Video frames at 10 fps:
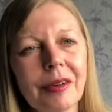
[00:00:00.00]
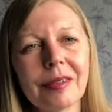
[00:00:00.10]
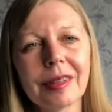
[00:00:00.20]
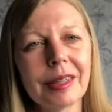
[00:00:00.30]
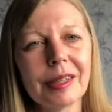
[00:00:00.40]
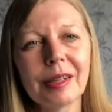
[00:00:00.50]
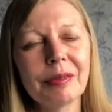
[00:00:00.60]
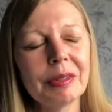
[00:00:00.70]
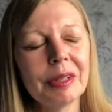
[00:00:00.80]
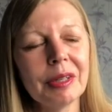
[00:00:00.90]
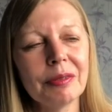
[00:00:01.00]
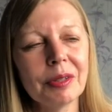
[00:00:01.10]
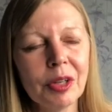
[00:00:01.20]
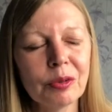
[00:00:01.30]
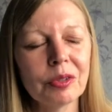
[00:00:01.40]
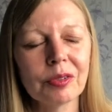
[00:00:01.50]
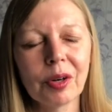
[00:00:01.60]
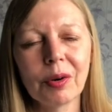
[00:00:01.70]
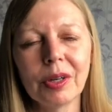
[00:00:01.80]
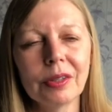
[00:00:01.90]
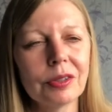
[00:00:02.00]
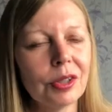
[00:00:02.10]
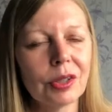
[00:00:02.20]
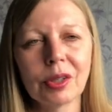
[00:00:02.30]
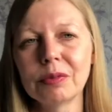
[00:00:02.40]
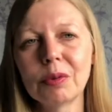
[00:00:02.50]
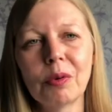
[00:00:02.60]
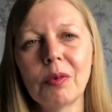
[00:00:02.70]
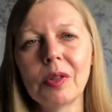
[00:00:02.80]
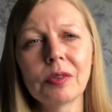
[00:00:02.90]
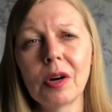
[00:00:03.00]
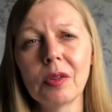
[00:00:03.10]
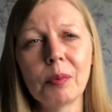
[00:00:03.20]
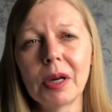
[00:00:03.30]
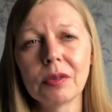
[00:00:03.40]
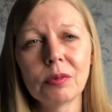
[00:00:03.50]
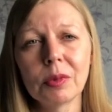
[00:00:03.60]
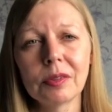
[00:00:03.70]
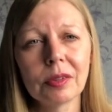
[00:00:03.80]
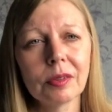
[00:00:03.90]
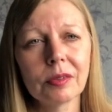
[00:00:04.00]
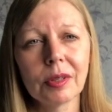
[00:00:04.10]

Honestly, if, you, if you're new to sewing, don't go for one that's all the bells and whistles.